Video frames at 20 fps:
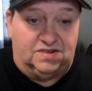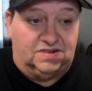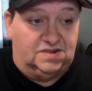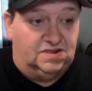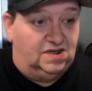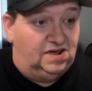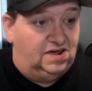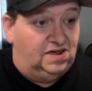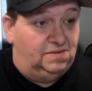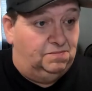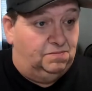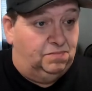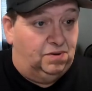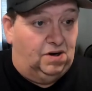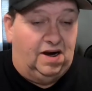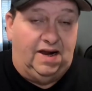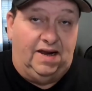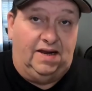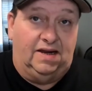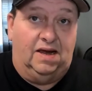the
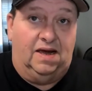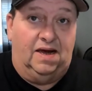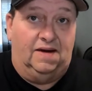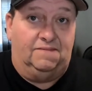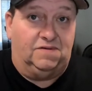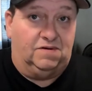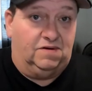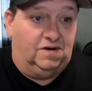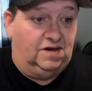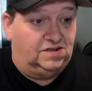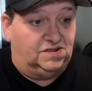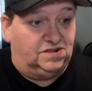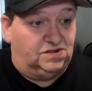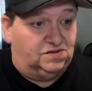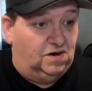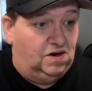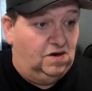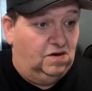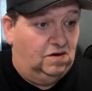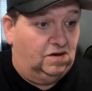brain after a
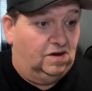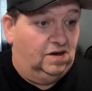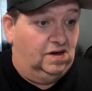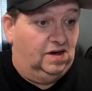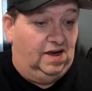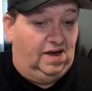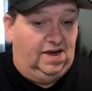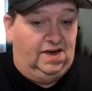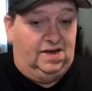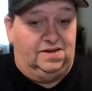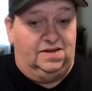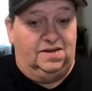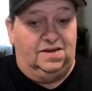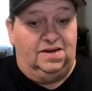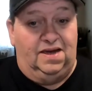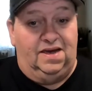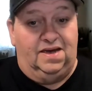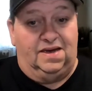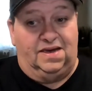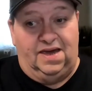stroke, and
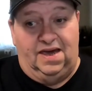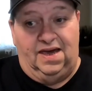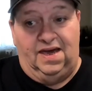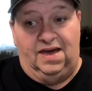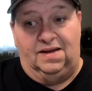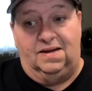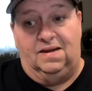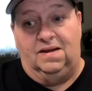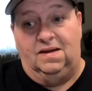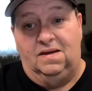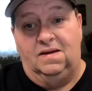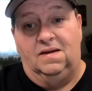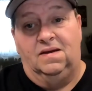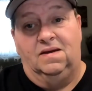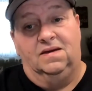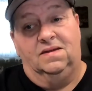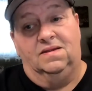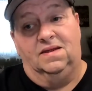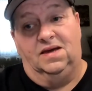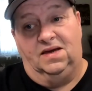they claim
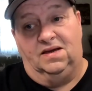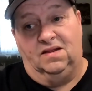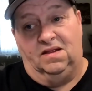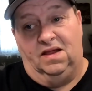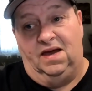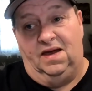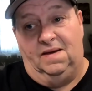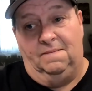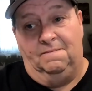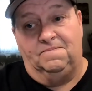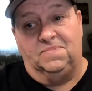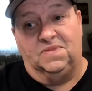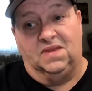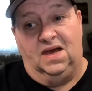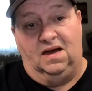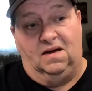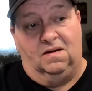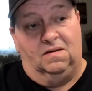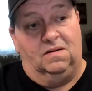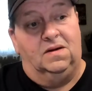
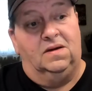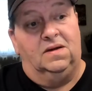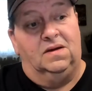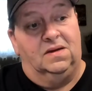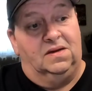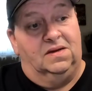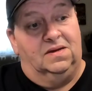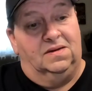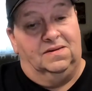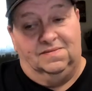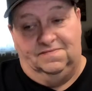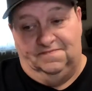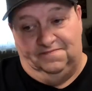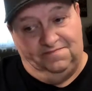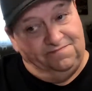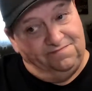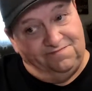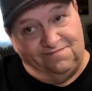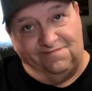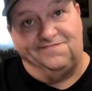that
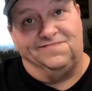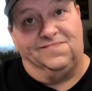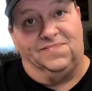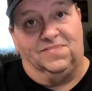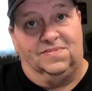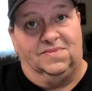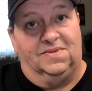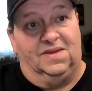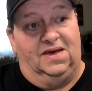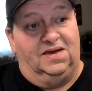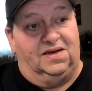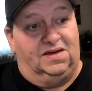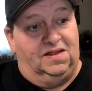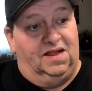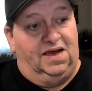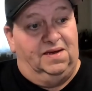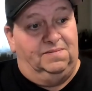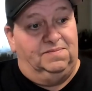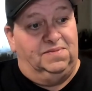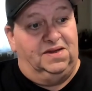
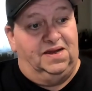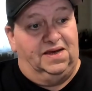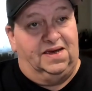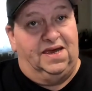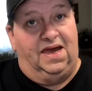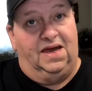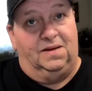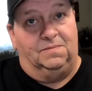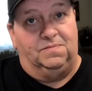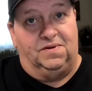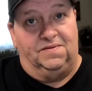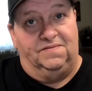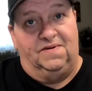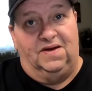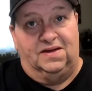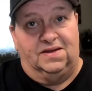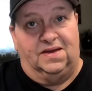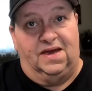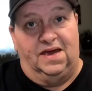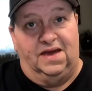it can
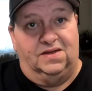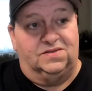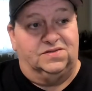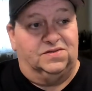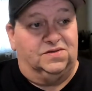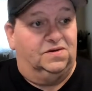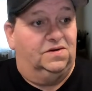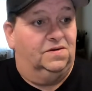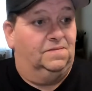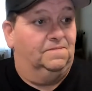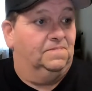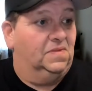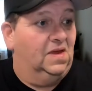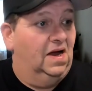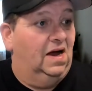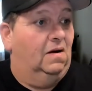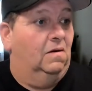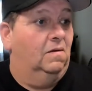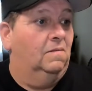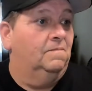prevent cancer.
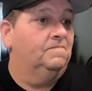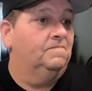Now,